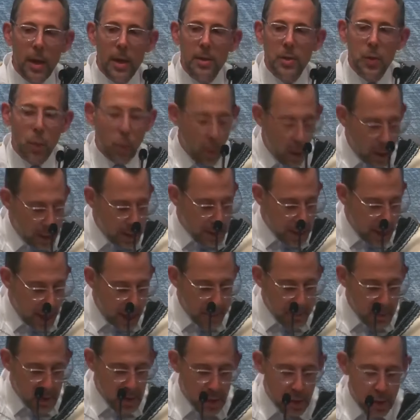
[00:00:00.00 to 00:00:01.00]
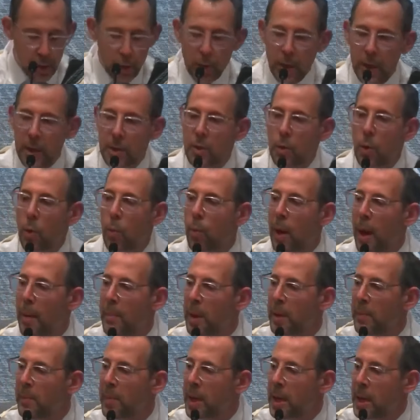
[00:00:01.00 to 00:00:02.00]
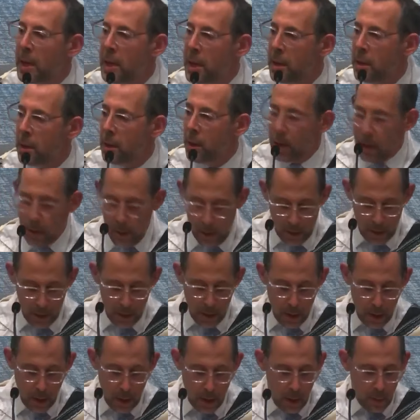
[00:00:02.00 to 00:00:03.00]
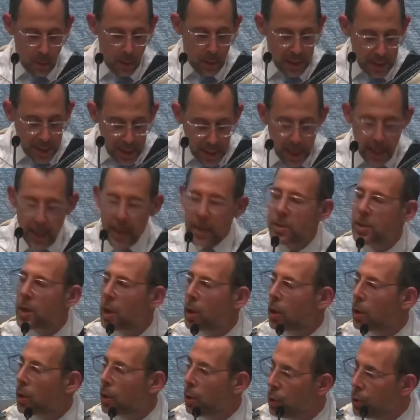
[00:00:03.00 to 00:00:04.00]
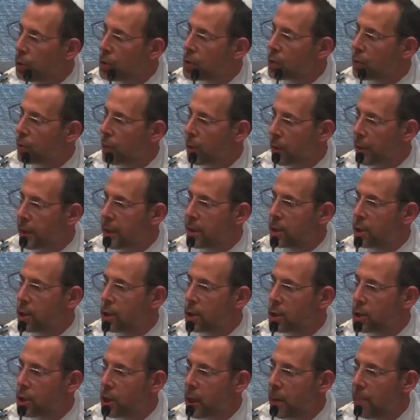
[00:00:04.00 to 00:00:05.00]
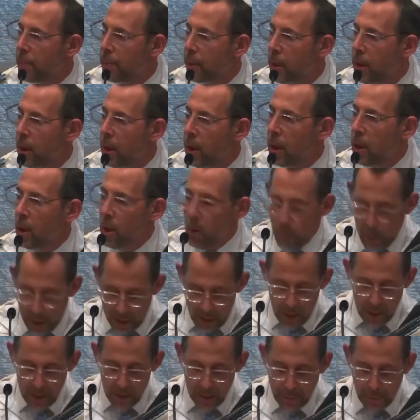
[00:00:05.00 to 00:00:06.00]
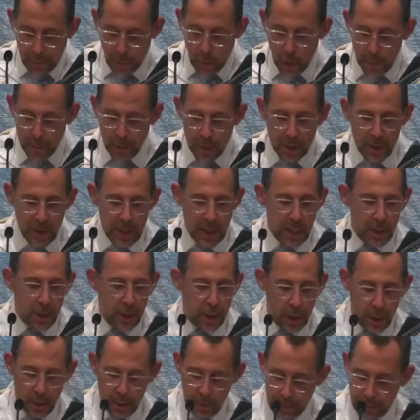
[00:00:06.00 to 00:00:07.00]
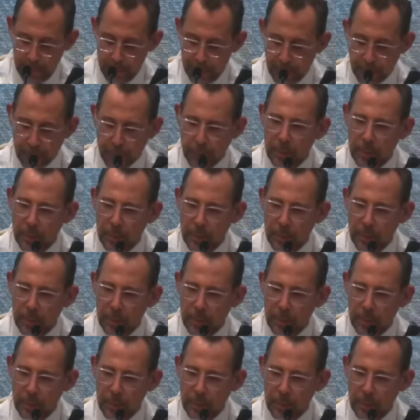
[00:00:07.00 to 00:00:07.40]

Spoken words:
his one-time student Rebbe Meir retained a close relationship with his former teacher.